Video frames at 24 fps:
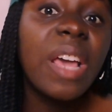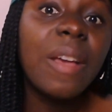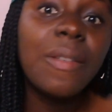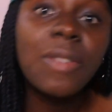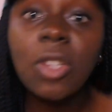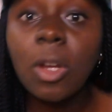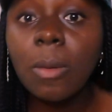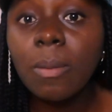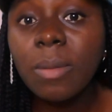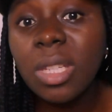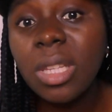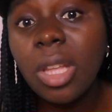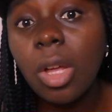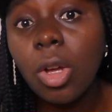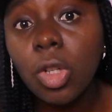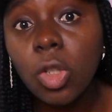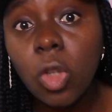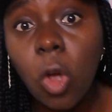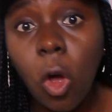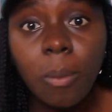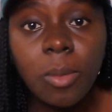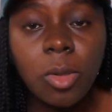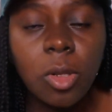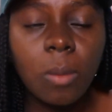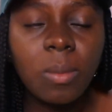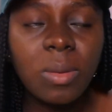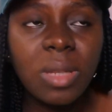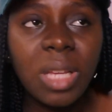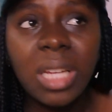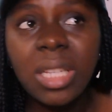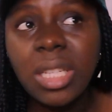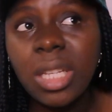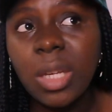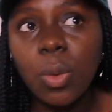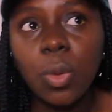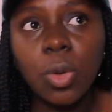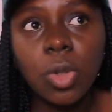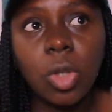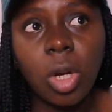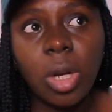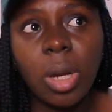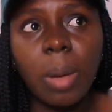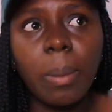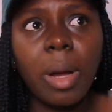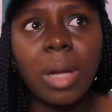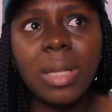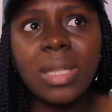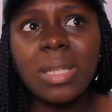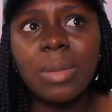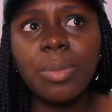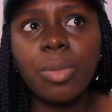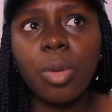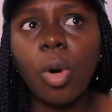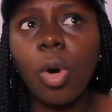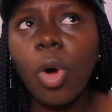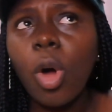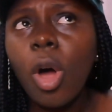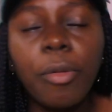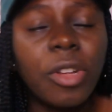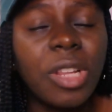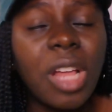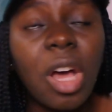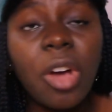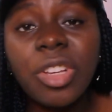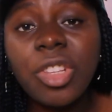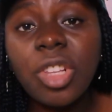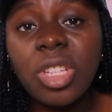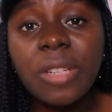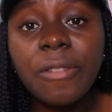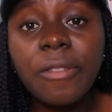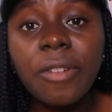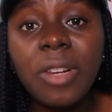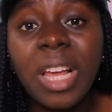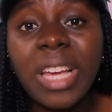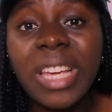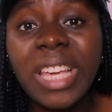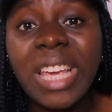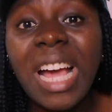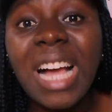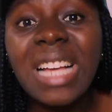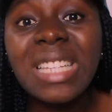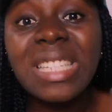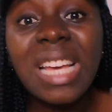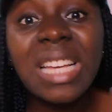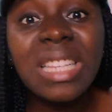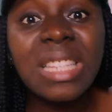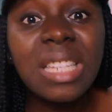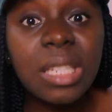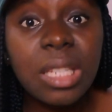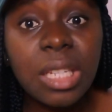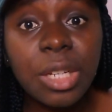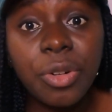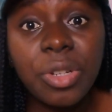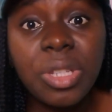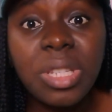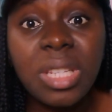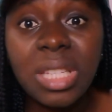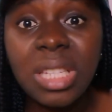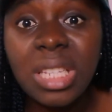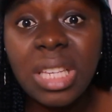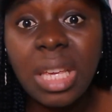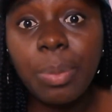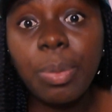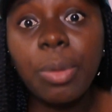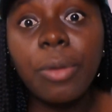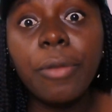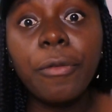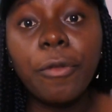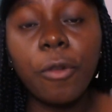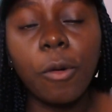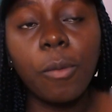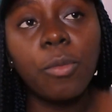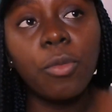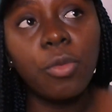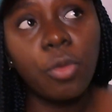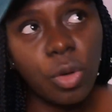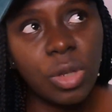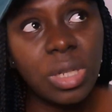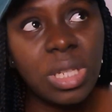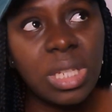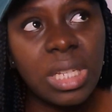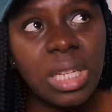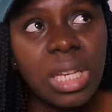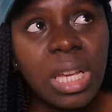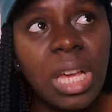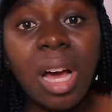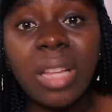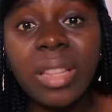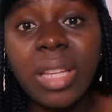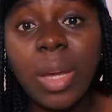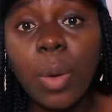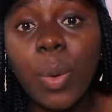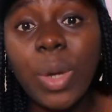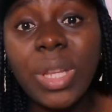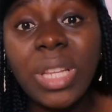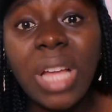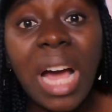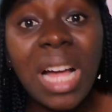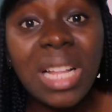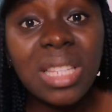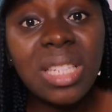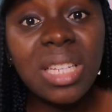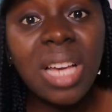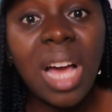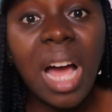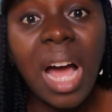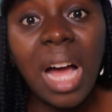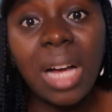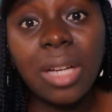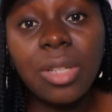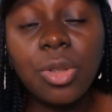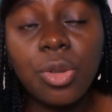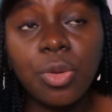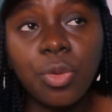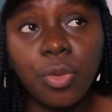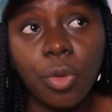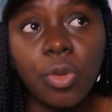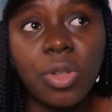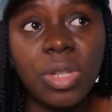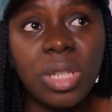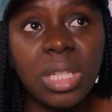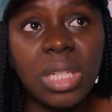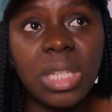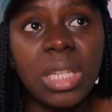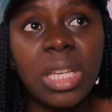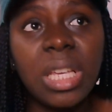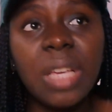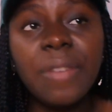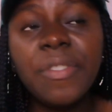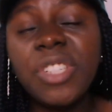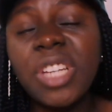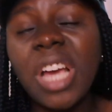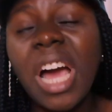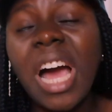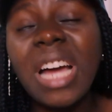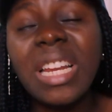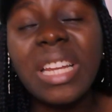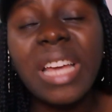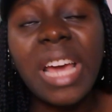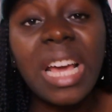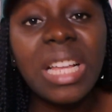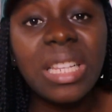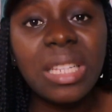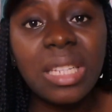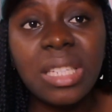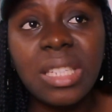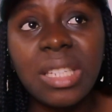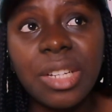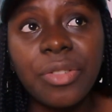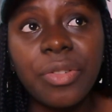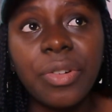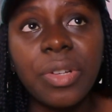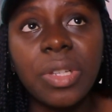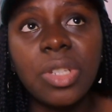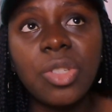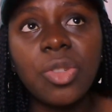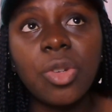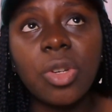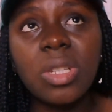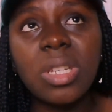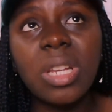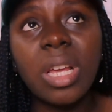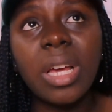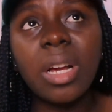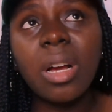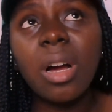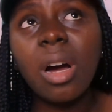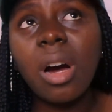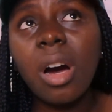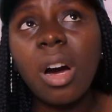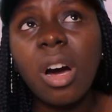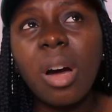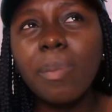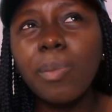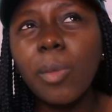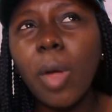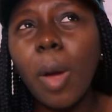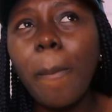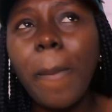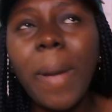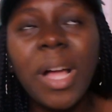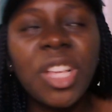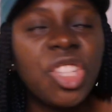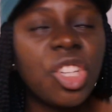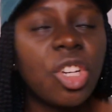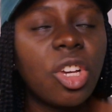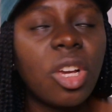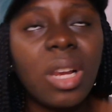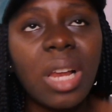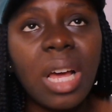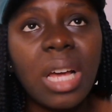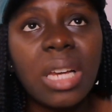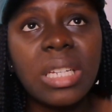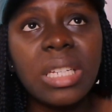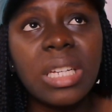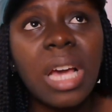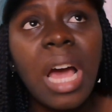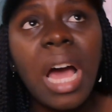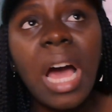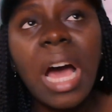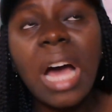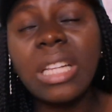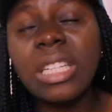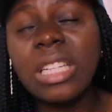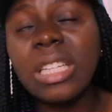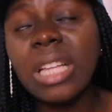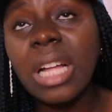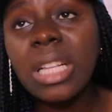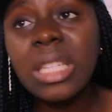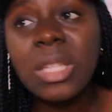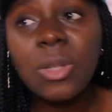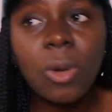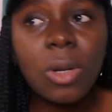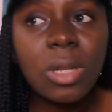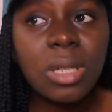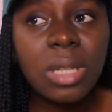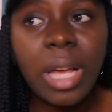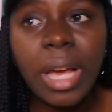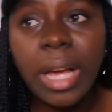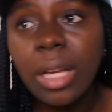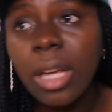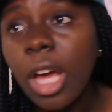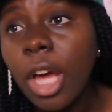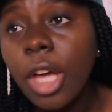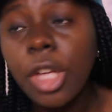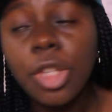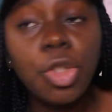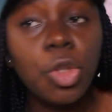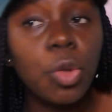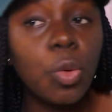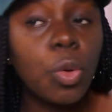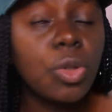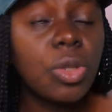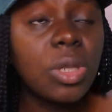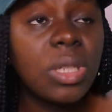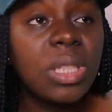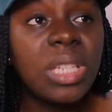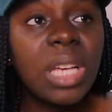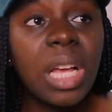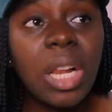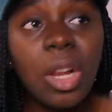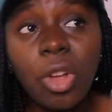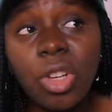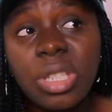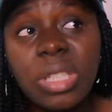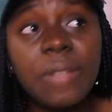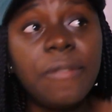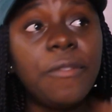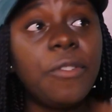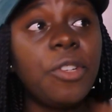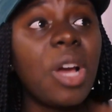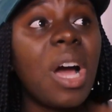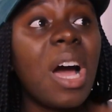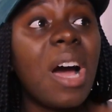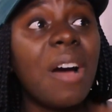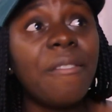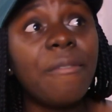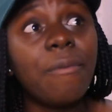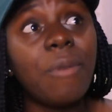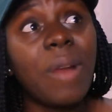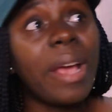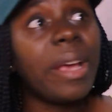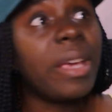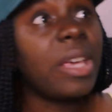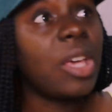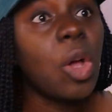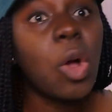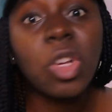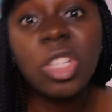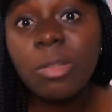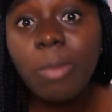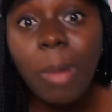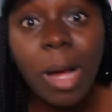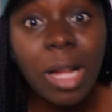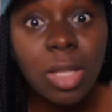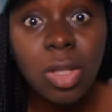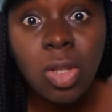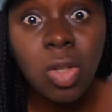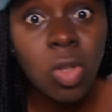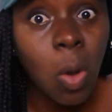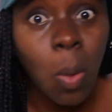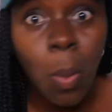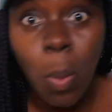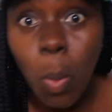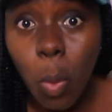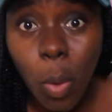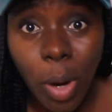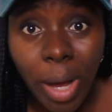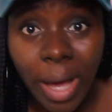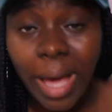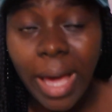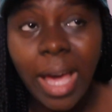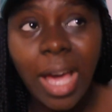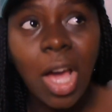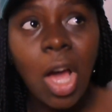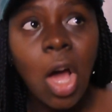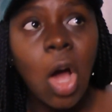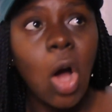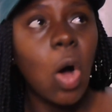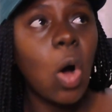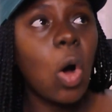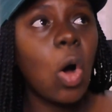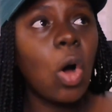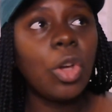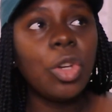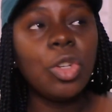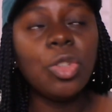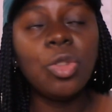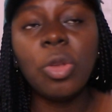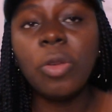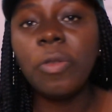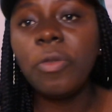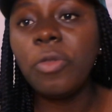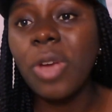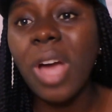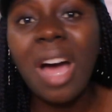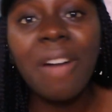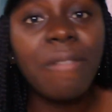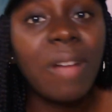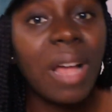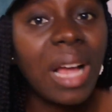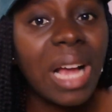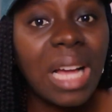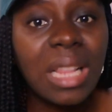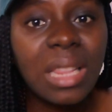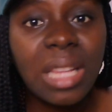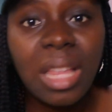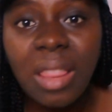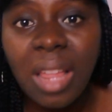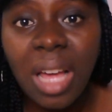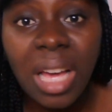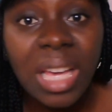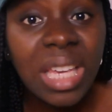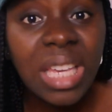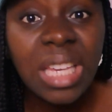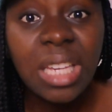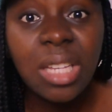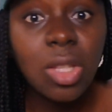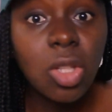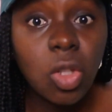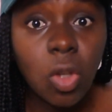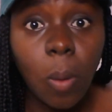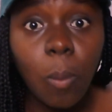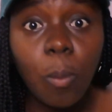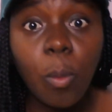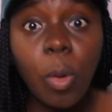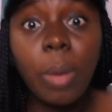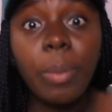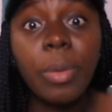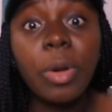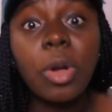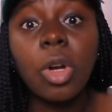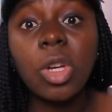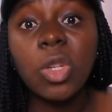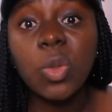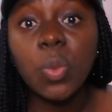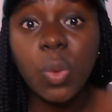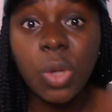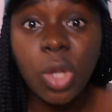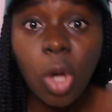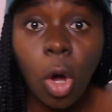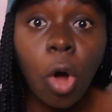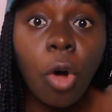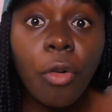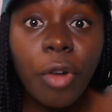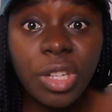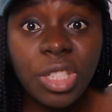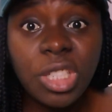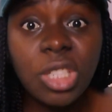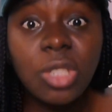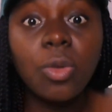if something else comes up, then he will talk about it. But for now, he doesn't feel like he has any secrets he's keeping from Rosie. And then when Aunty asked Rosie if she had any secrets, she was like, not particularly. And then Aunty was like, do you want to tell us if you have like a husband somewhere, or if you have like another kid somewhere, because we already